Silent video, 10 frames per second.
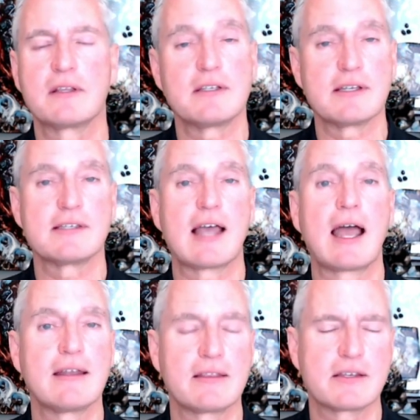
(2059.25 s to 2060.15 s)
the
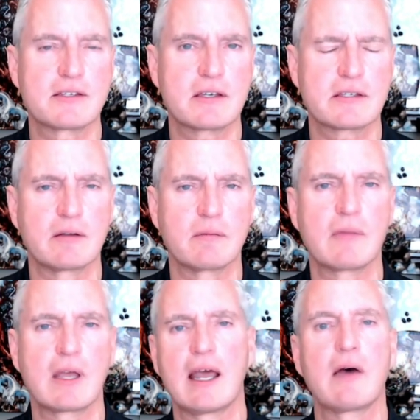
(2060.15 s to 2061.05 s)
design of the
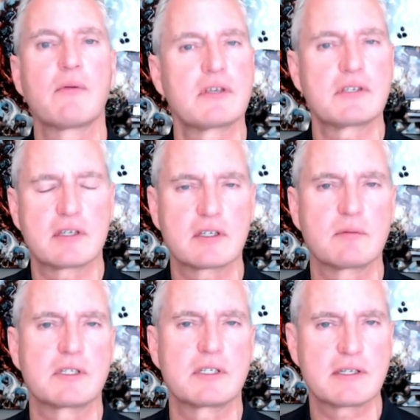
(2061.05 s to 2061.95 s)
system and how the
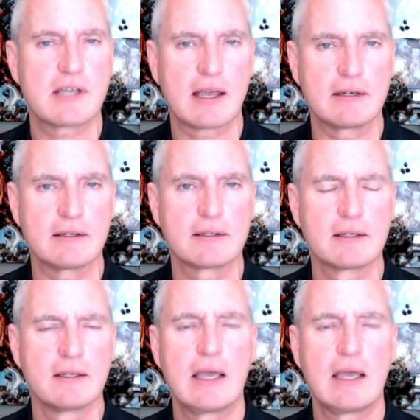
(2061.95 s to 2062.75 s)
system's designed